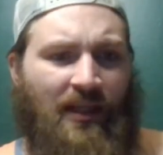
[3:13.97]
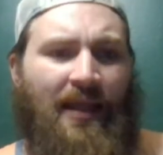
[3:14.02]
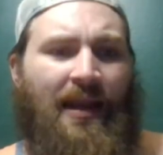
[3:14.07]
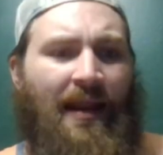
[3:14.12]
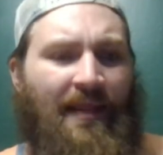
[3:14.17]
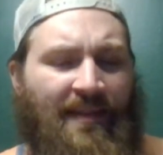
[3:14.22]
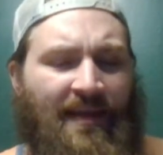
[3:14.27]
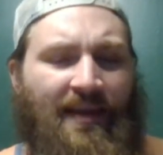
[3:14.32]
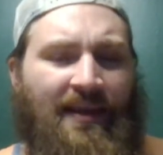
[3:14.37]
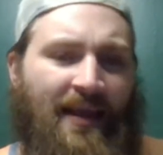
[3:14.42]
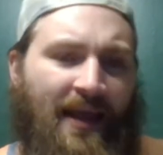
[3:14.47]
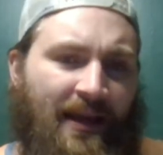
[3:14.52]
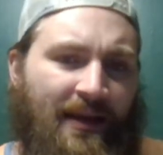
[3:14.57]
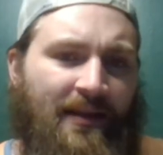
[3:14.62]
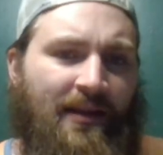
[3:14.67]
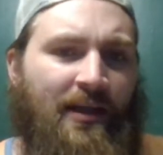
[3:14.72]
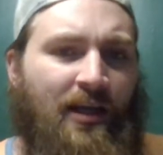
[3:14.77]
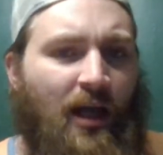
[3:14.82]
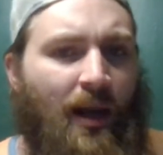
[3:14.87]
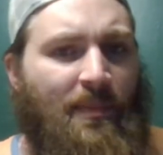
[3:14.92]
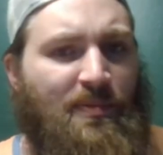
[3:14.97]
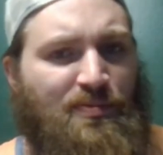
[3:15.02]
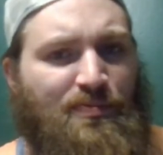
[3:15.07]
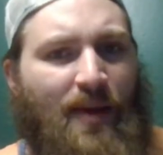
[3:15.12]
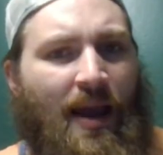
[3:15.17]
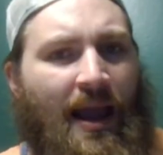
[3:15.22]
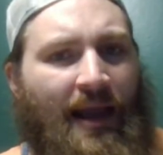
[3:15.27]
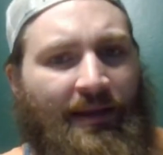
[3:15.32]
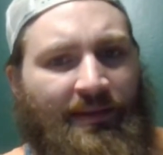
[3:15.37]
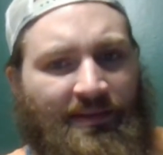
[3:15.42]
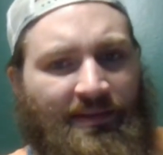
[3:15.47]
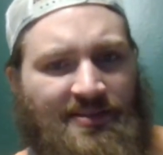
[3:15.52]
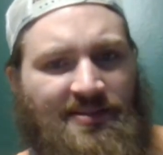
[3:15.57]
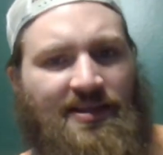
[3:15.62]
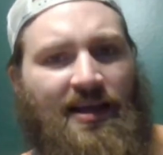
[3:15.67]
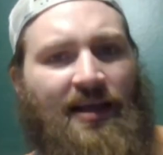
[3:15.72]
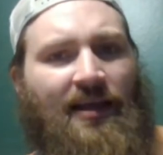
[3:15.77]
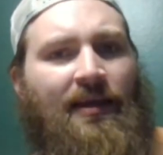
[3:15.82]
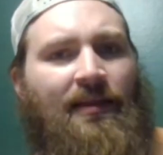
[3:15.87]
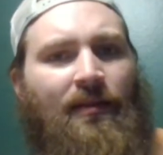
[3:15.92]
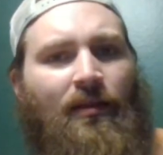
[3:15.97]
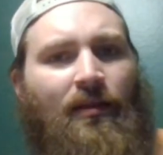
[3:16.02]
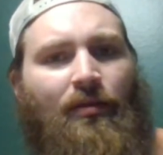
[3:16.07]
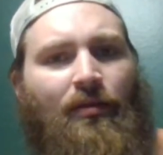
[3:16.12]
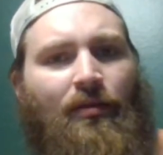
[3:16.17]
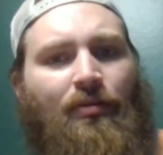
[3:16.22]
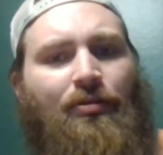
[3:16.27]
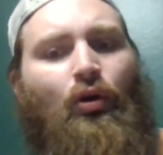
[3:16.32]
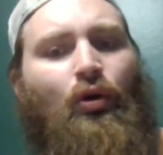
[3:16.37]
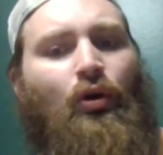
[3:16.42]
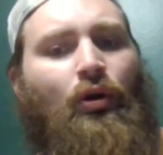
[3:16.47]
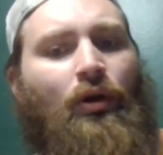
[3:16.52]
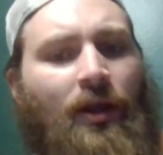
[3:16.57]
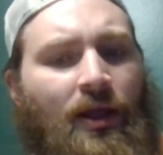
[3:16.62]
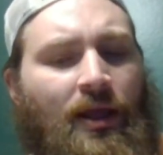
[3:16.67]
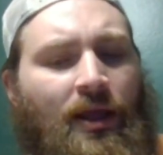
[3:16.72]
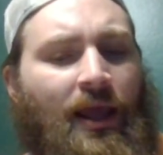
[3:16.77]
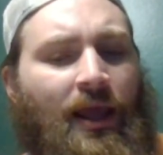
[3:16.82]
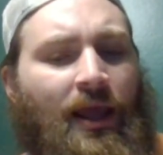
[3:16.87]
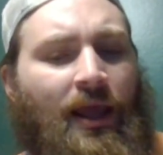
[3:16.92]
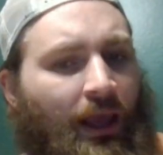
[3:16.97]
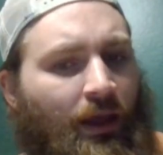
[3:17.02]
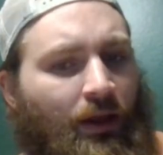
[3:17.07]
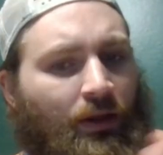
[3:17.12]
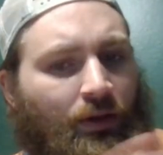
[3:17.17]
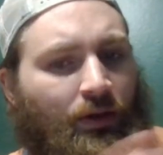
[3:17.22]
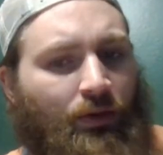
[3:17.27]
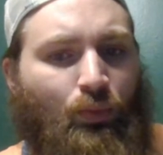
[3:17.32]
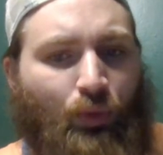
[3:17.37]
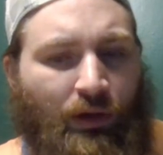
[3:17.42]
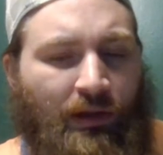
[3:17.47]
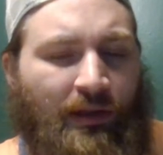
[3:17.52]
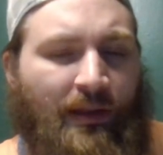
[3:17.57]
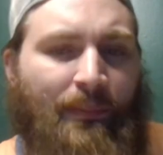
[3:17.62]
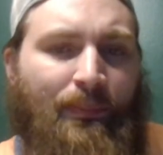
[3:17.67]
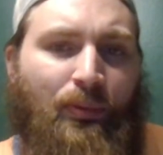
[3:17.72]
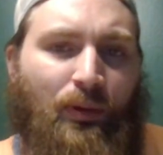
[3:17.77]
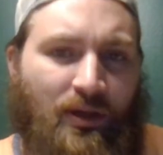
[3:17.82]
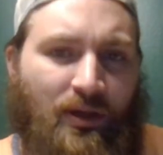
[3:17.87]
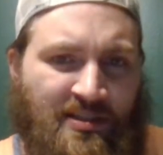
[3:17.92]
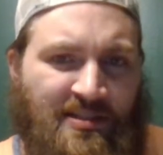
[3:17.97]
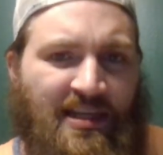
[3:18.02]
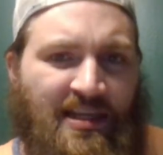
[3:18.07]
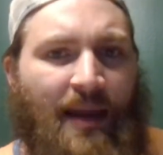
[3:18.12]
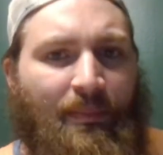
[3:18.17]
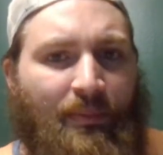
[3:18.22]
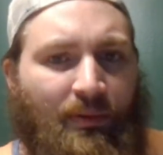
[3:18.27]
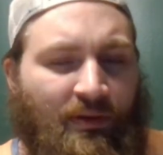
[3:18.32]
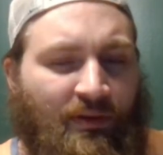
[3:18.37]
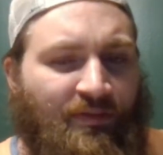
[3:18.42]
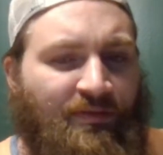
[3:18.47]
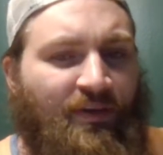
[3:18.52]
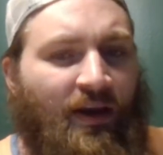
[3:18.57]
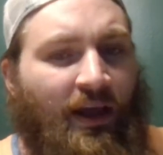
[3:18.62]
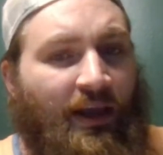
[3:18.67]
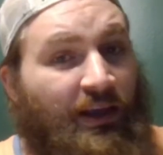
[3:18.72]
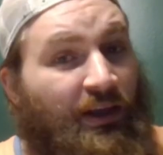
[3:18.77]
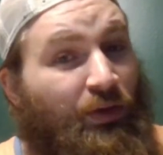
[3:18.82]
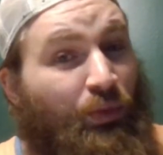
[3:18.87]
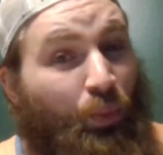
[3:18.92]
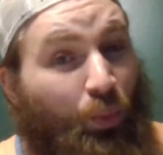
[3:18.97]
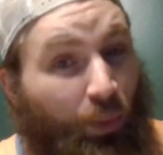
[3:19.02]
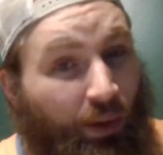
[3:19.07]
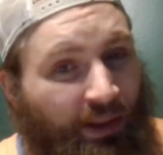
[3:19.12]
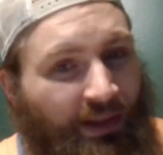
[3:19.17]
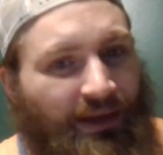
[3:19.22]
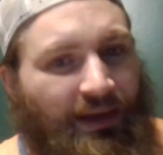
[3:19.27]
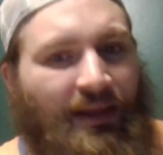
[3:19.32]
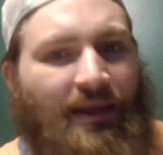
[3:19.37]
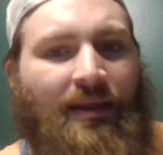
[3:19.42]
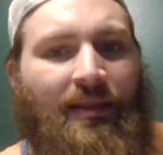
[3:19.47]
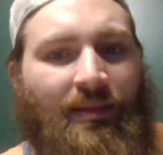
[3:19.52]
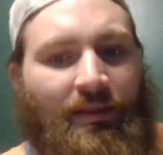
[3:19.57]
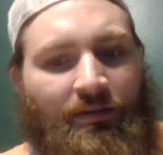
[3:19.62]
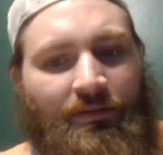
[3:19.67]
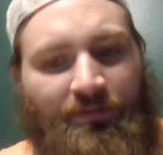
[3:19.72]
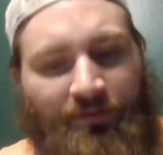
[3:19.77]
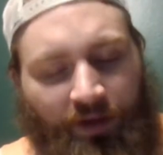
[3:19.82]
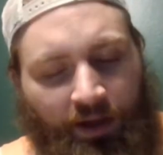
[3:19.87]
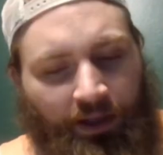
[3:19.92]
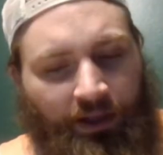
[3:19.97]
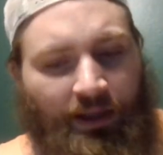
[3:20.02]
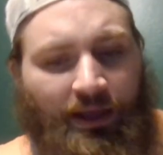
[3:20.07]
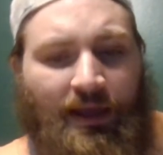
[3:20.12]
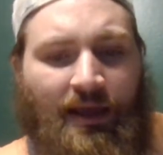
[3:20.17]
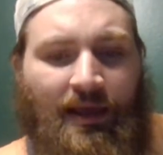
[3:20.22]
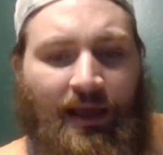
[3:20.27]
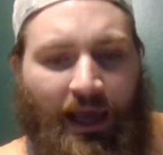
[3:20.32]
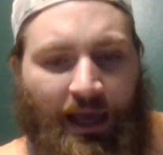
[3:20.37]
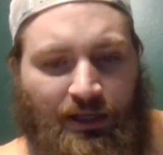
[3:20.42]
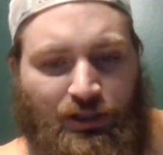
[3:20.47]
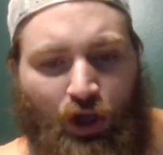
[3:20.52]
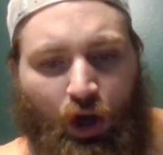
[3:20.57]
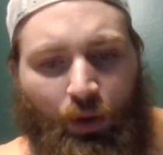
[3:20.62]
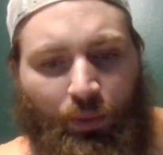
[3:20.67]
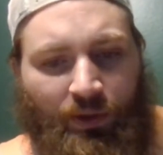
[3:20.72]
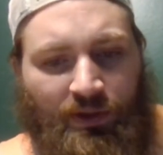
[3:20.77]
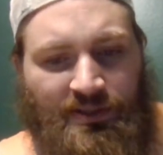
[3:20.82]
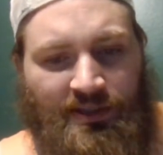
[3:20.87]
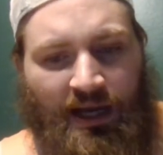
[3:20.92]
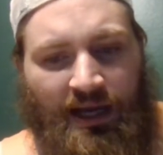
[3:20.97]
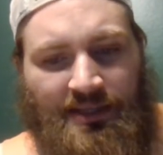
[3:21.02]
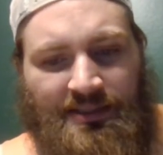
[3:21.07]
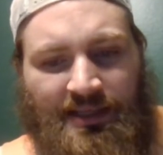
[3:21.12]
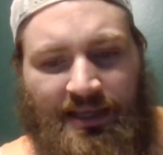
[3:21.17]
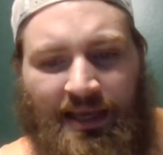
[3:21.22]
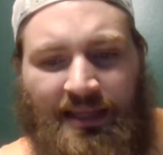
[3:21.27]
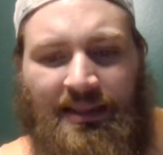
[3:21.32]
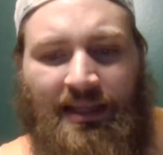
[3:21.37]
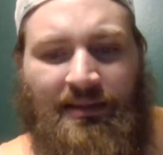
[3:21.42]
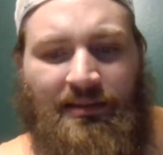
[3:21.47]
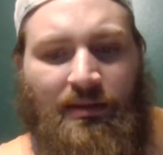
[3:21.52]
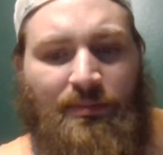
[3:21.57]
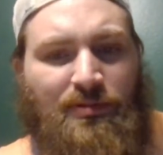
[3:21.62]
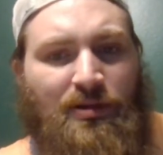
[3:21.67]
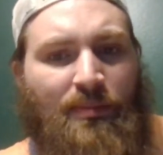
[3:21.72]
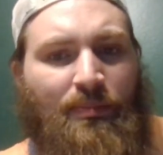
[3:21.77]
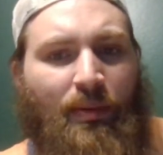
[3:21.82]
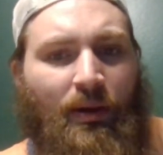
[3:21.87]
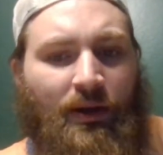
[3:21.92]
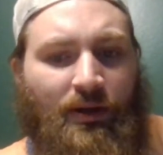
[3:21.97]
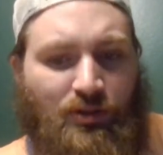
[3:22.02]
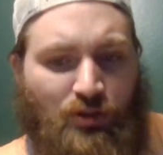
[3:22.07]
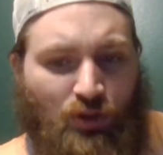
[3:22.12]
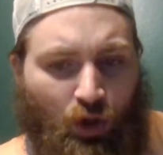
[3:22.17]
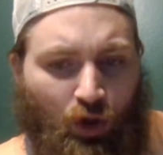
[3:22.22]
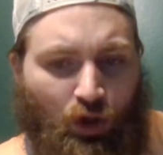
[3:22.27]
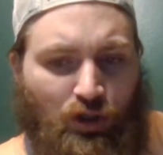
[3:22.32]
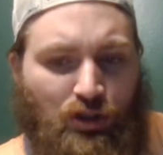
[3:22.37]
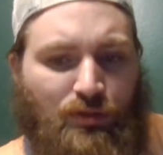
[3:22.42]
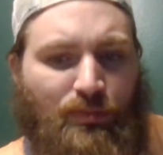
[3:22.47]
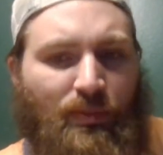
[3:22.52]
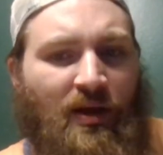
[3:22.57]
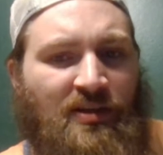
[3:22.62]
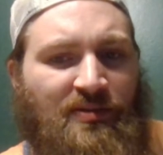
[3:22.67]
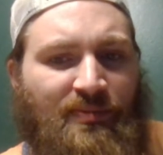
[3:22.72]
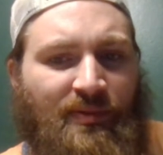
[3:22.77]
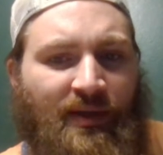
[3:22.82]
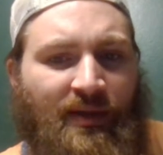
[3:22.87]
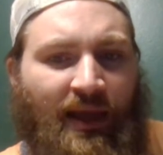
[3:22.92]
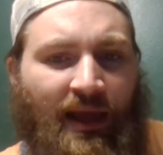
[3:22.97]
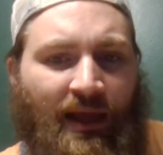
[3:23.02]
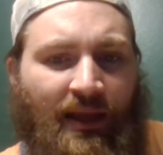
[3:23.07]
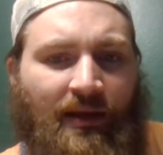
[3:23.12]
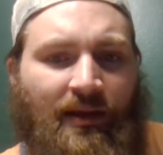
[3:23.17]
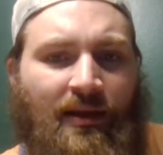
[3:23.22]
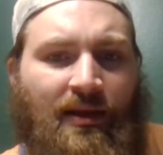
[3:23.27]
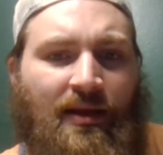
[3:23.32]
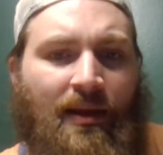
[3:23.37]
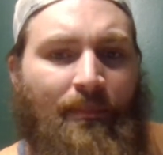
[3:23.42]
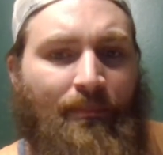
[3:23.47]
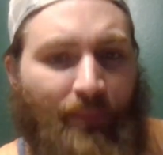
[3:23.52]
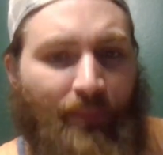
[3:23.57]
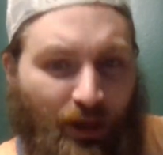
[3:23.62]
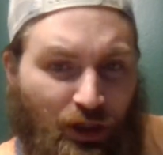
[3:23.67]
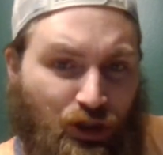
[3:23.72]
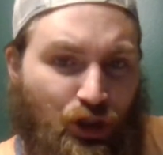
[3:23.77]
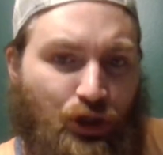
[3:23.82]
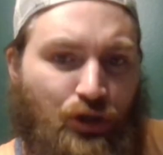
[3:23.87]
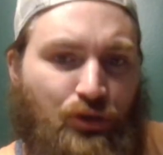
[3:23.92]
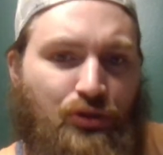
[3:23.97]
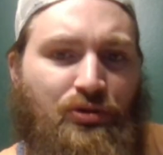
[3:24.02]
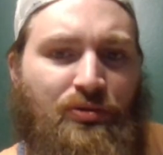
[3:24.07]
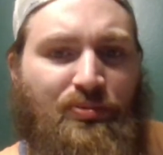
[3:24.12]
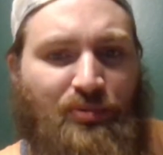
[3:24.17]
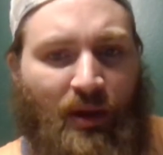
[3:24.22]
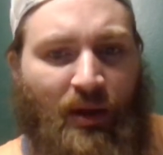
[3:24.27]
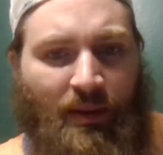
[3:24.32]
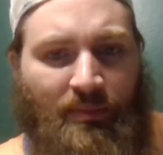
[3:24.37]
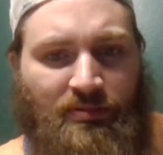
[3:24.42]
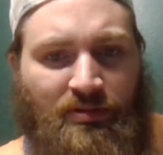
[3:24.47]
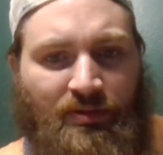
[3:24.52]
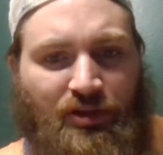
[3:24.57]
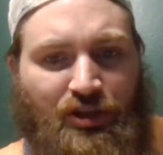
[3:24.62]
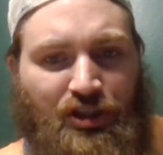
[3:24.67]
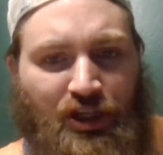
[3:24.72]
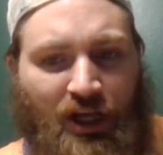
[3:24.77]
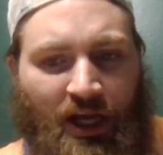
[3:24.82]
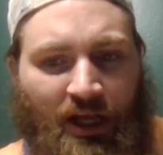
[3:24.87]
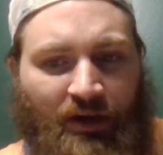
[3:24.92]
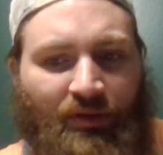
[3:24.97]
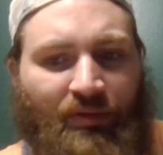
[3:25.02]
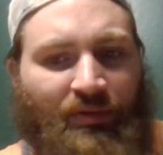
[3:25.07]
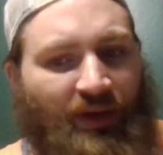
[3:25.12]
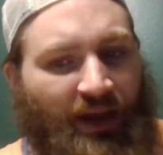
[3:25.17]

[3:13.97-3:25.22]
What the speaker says: And I think Kennedy comes back in the second and the third and really put a stamp on the fight and win the fight. As always, guys, hit that thumbs up button as hard as you possibly can. Make sure you subscribe to the channel.